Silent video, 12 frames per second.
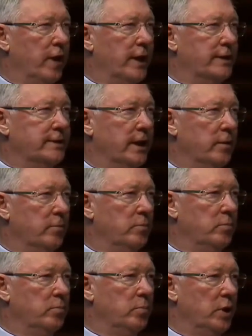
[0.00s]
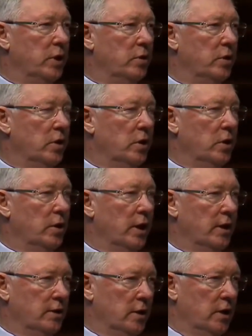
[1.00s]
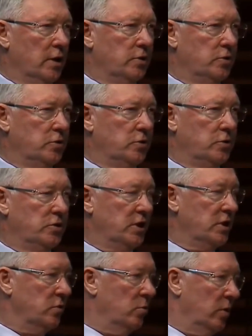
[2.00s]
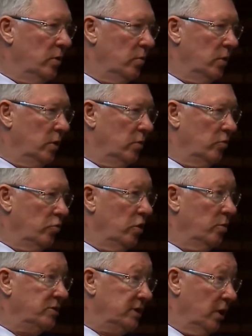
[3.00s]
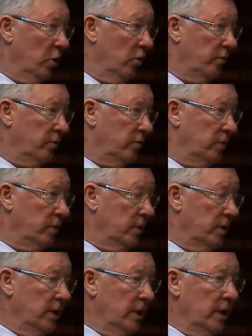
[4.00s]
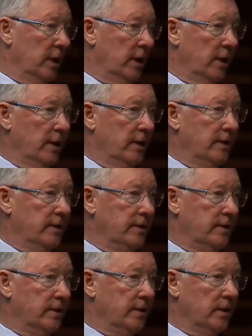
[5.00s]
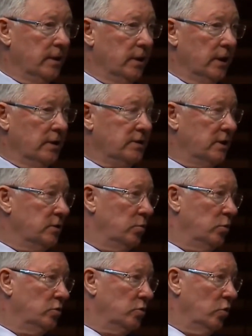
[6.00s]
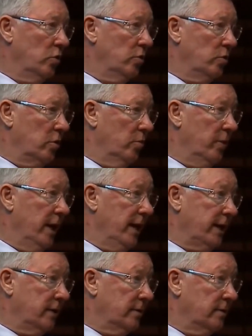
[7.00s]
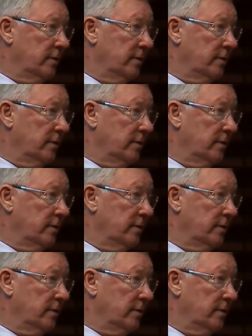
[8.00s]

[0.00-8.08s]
that period, that season when Rooney was sent off, and he says he wasn't going to come back.